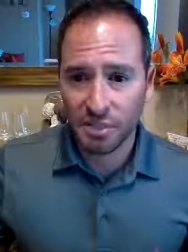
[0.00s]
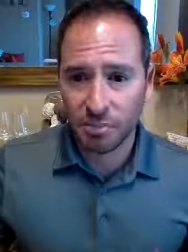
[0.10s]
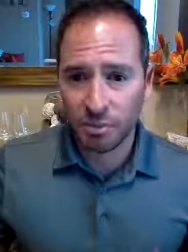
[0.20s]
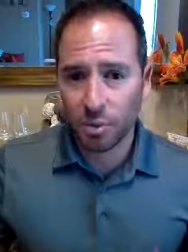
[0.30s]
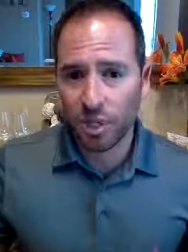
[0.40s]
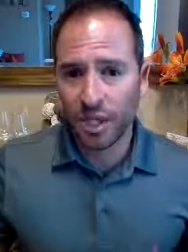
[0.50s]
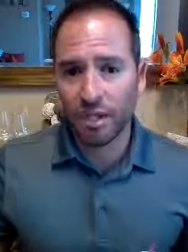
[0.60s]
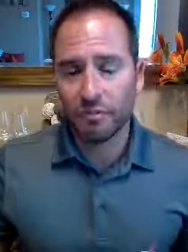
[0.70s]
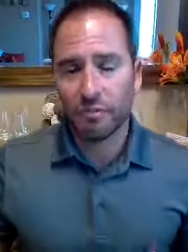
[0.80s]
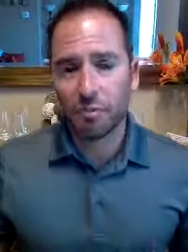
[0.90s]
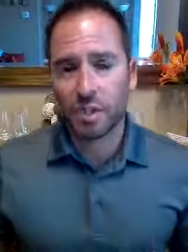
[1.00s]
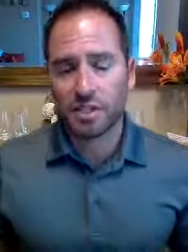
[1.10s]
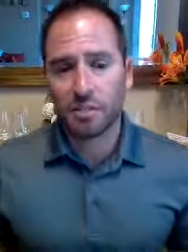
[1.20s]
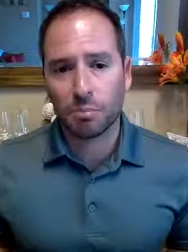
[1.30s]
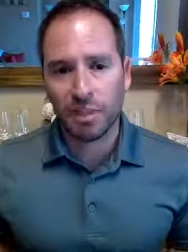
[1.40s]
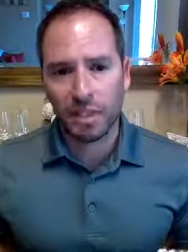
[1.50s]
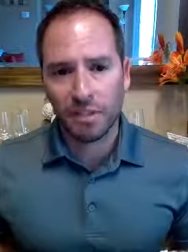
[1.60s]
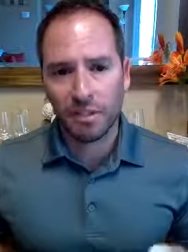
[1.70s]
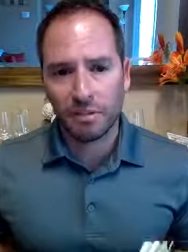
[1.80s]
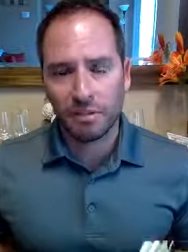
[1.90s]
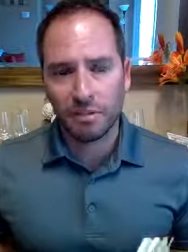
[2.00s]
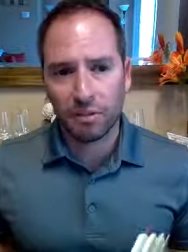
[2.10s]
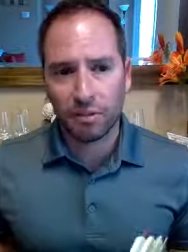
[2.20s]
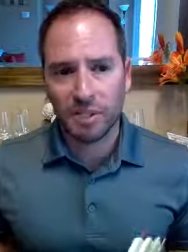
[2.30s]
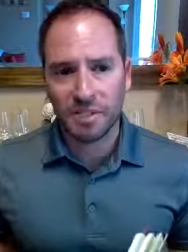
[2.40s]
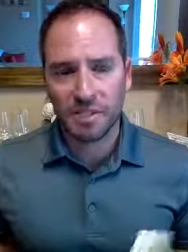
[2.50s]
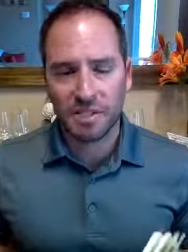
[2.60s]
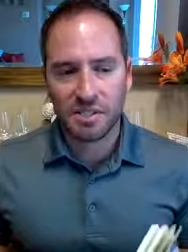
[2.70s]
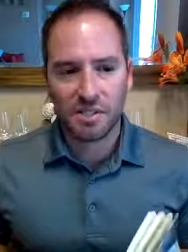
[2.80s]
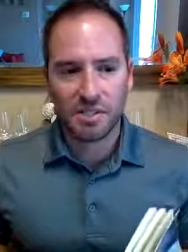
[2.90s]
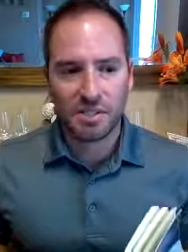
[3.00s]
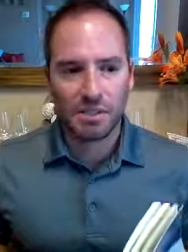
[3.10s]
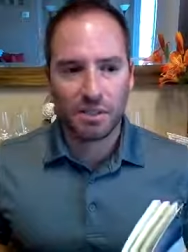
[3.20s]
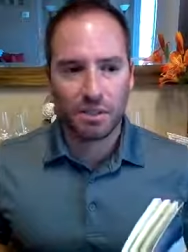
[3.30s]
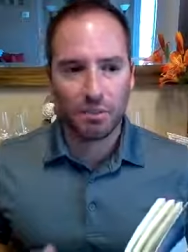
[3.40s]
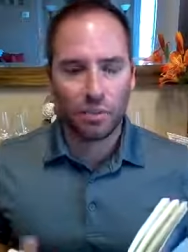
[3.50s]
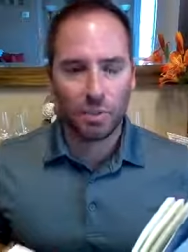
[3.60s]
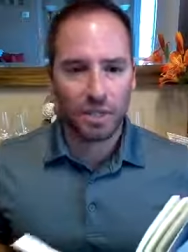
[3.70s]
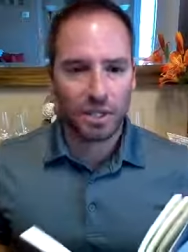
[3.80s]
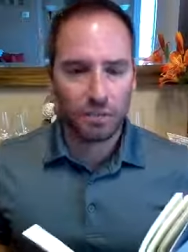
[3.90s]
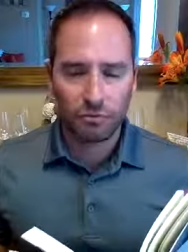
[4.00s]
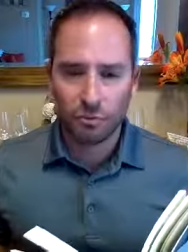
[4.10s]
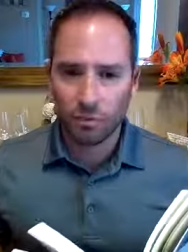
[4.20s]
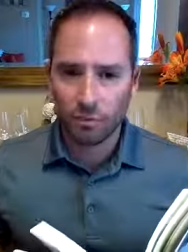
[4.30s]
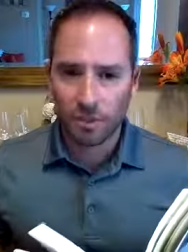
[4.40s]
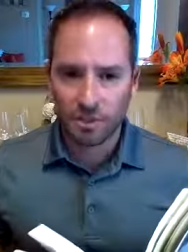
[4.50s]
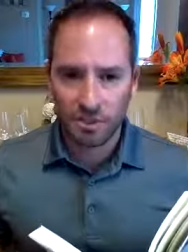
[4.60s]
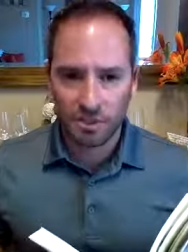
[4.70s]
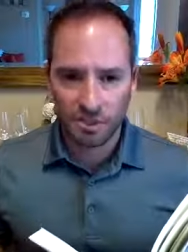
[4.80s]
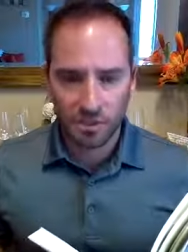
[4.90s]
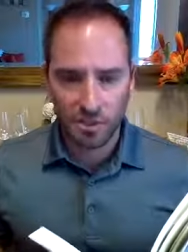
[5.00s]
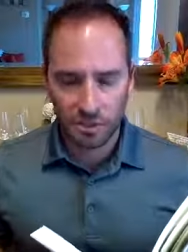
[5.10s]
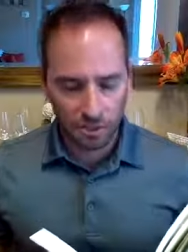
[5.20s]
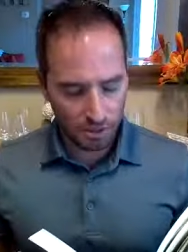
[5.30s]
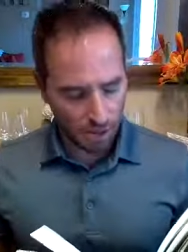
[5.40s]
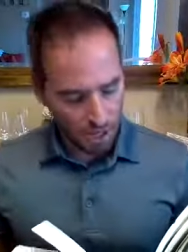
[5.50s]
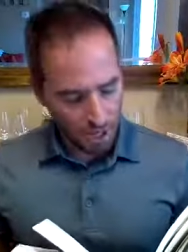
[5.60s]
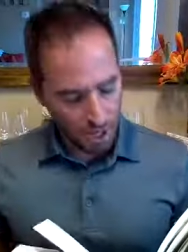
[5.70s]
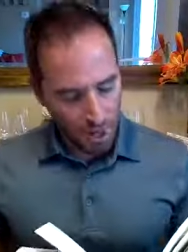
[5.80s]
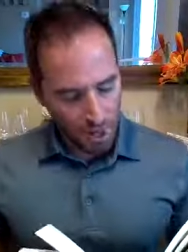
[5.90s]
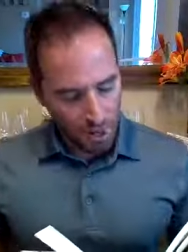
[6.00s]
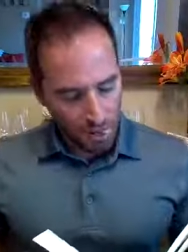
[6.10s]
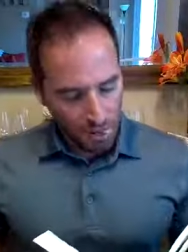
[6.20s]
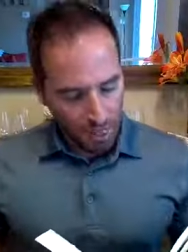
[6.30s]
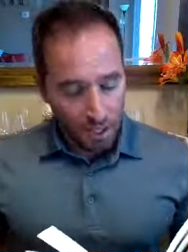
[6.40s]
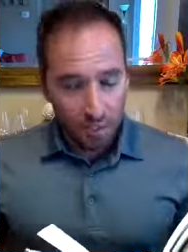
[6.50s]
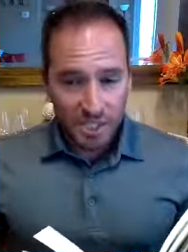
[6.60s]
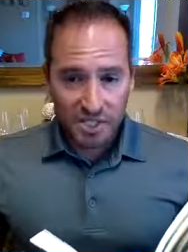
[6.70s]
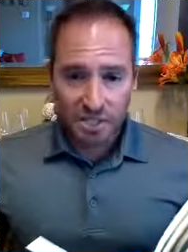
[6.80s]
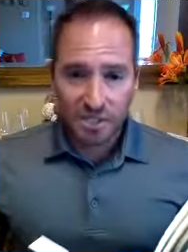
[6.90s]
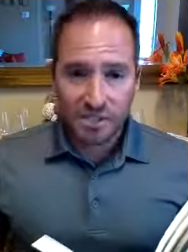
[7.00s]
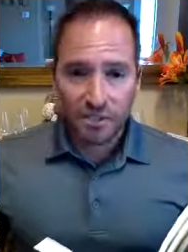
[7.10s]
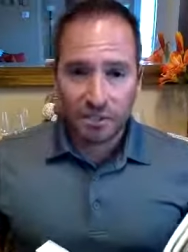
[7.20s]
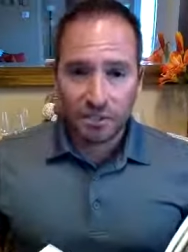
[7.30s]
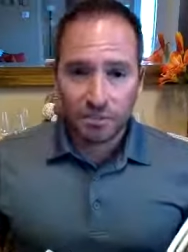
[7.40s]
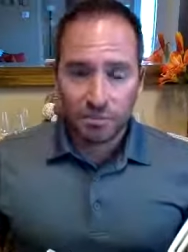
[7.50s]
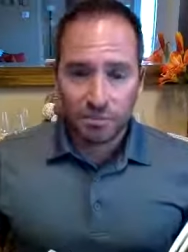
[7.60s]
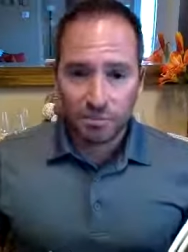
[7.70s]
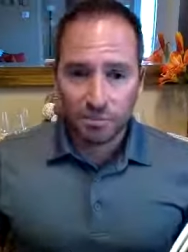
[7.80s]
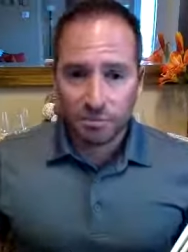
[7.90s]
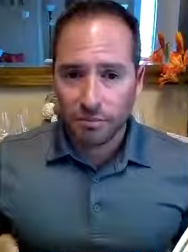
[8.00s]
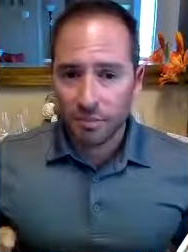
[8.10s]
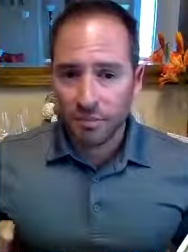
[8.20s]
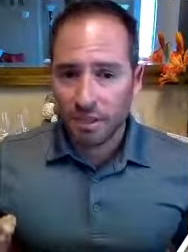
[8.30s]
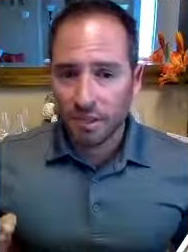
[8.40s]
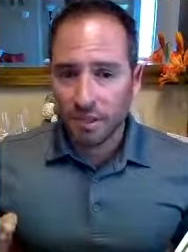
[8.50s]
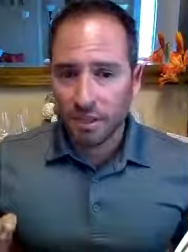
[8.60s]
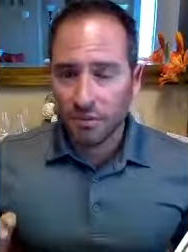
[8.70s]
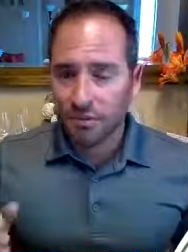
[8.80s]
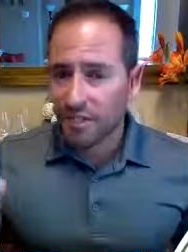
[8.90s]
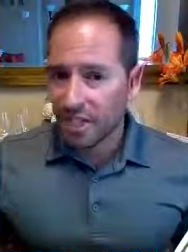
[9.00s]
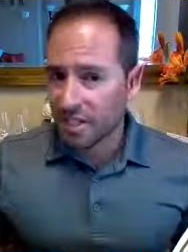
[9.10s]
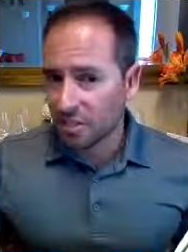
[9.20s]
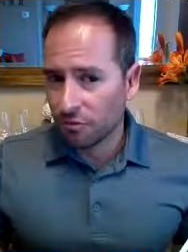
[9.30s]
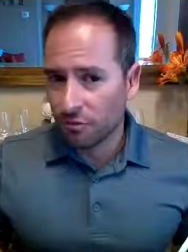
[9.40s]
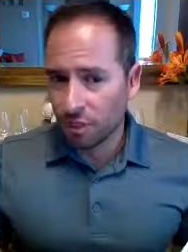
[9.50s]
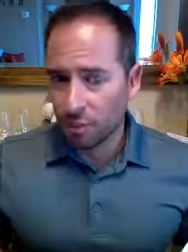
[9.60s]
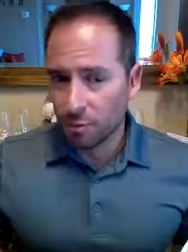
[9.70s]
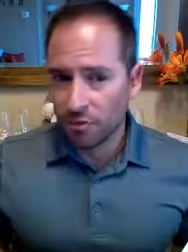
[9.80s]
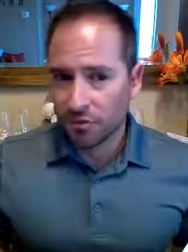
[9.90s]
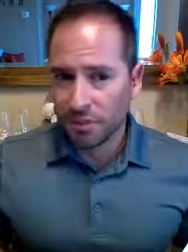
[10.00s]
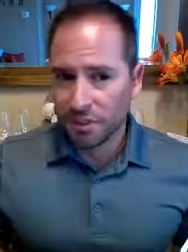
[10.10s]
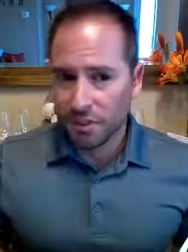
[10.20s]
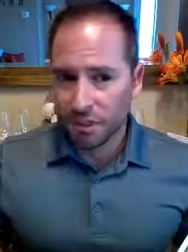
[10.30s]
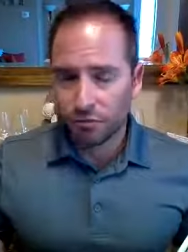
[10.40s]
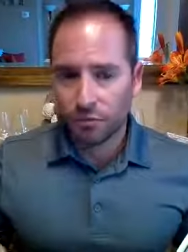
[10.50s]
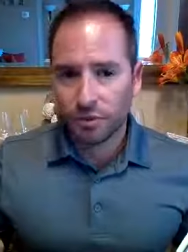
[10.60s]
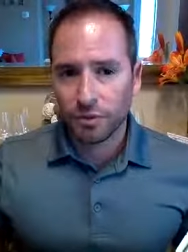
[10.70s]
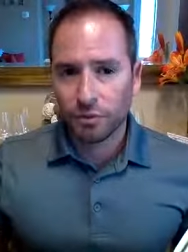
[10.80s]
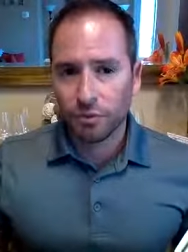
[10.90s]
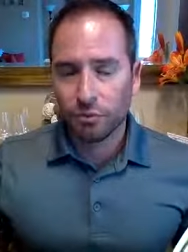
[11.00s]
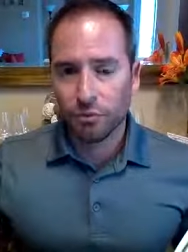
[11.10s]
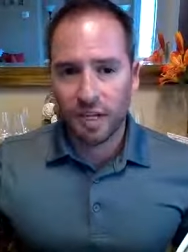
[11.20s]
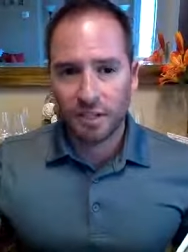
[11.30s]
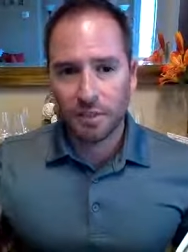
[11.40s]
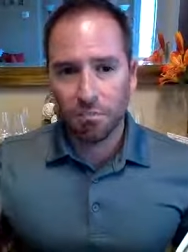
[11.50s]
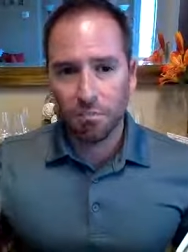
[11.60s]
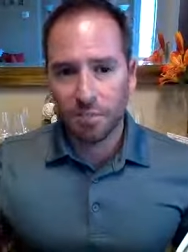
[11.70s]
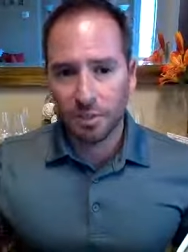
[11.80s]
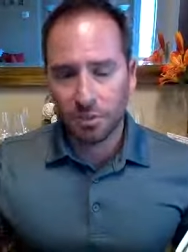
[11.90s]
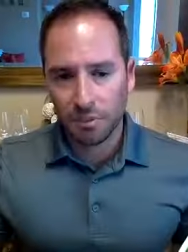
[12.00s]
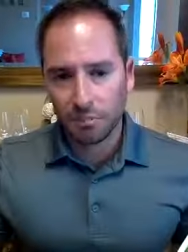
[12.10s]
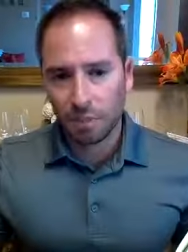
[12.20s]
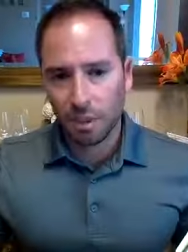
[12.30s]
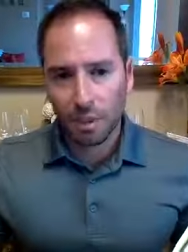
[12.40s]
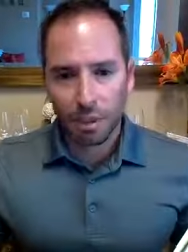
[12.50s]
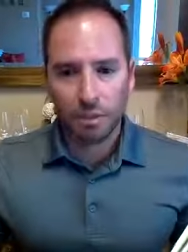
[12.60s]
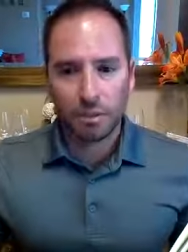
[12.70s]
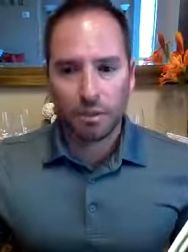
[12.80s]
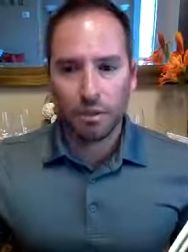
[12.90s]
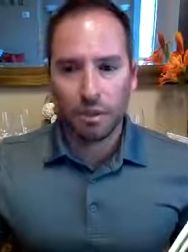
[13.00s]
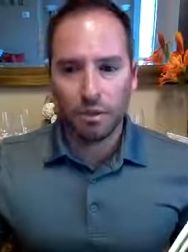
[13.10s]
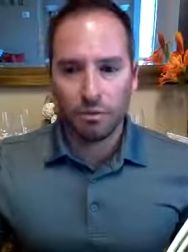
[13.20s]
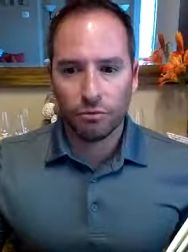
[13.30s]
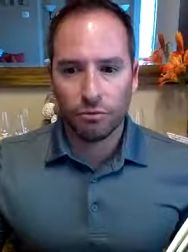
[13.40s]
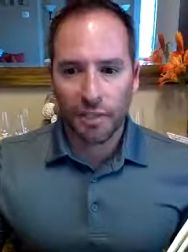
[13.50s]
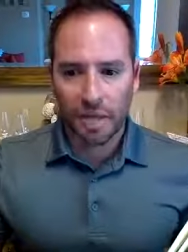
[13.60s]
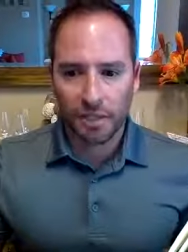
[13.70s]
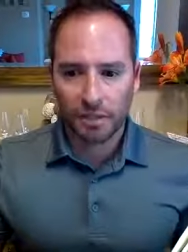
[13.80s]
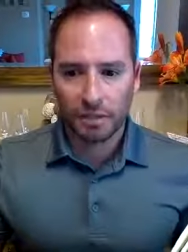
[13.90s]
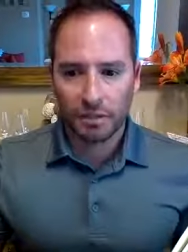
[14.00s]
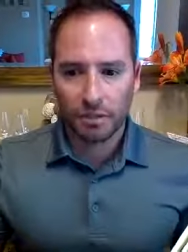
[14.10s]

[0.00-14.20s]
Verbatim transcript: that people have to explain our existence where we come from and such and such and basically he's saying like if science develops enough to find the building block of matter